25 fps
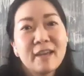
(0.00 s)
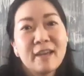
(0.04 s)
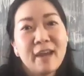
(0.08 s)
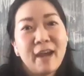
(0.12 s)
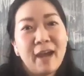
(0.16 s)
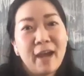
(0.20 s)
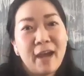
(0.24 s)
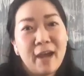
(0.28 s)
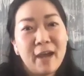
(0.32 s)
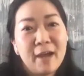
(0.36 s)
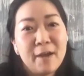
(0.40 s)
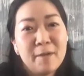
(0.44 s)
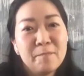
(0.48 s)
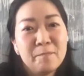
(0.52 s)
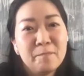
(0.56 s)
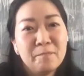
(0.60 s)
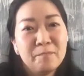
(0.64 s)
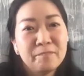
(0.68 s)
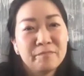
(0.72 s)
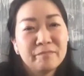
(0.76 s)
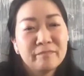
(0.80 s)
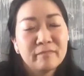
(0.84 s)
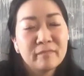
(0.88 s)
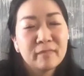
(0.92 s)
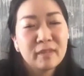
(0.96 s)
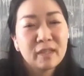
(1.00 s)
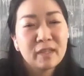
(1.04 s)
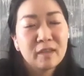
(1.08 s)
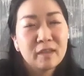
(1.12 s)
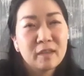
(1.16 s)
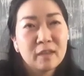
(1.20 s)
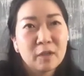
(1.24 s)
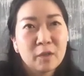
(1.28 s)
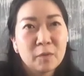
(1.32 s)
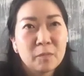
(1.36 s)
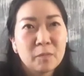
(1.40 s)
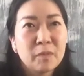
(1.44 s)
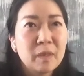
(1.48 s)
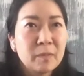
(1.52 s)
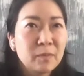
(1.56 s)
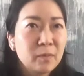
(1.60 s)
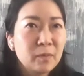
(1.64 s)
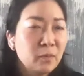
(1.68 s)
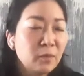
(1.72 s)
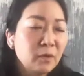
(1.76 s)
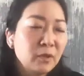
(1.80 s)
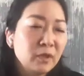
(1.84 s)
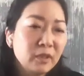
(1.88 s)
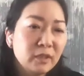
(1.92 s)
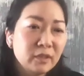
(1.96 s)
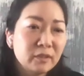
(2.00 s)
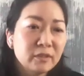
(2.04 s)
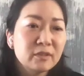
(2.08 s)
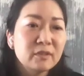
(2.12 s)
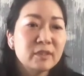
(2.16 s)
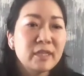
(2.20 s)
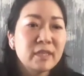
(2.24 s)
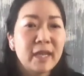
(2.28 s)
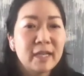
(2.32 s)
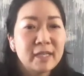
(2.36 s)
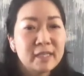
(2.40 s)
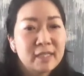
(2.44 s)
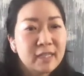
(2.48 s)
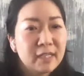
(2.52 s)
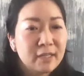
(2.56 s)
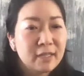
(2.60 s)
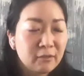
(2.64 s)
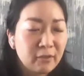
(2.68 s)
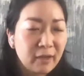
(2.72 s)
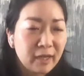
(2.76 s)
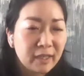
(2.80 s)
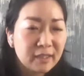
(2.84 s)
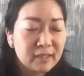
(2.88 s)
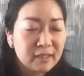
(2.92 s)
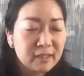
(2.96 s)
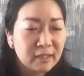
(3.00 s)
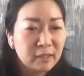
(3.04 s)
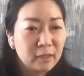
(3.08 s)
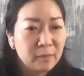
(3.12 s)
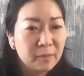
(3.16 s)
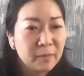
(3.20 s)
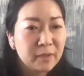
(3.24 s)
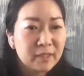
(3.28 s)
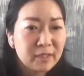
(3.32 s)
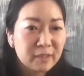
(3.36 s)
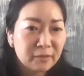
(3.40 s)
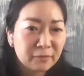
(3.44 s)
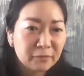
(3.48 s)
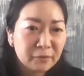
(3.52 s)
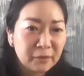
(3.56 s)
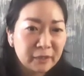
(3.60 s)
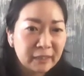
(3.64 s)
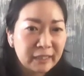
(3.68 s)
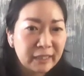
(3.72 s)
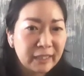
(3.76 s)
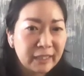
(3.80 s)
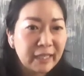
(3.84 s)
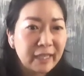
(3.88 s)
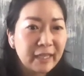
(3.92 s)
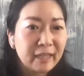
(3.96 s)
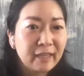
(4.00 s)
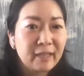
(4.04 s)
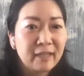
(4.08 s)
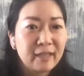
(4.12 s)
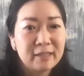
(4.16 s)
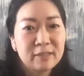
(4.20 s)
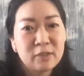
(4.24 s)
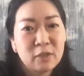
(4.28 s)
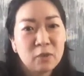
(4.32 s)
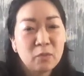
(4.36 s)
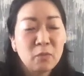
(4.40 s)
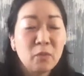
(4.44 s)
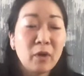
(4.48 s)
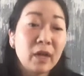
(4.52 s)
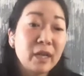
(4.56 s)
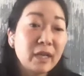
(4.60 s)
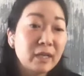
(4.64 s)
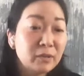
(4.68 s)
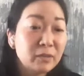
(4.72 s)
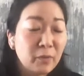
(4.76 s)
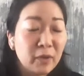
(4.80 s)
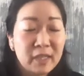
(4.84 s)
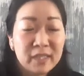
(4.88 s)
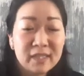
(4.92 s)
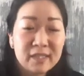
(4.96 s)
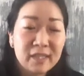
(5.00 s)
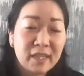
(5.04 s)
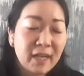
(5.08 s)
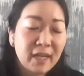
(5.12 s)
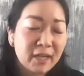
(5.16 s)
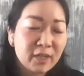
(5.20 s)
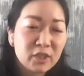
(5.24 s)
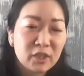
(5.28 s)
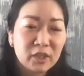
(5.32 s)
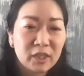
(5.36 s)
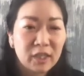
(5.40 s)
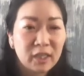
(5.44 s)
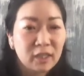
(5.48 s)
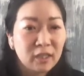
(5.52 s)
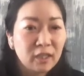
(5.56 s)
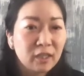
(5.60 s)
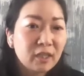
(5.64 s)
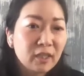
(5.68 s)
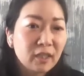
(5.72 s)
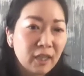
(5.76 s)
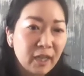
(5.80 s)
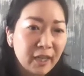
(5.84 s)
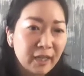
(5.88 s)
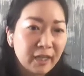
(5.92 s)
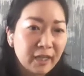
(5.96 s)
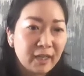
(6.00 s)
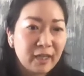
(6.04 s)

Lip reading: people will tend to interact a little bit differently. And so what does that actually look like?